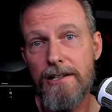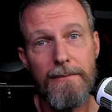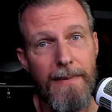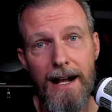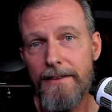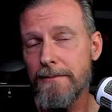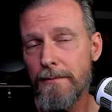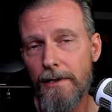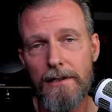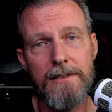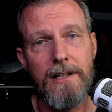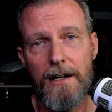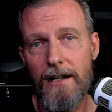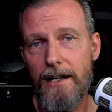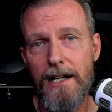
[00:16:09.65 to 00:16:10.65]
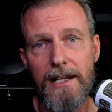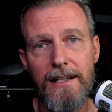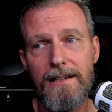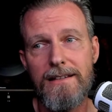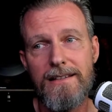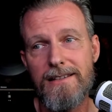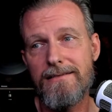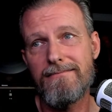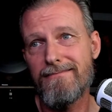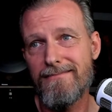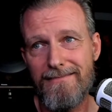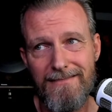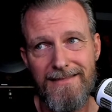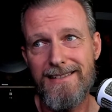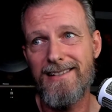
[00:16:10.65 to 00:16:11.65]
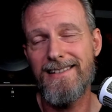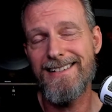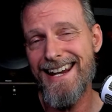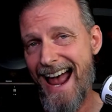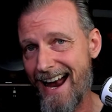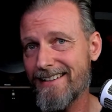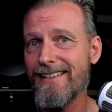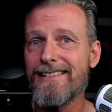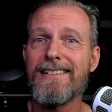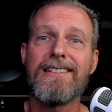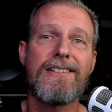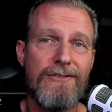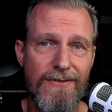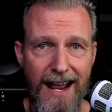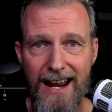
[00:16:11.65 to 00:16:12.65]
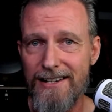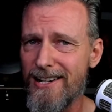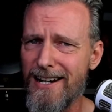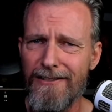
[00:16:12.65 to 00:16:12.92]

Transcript: about the military tactics and strategy.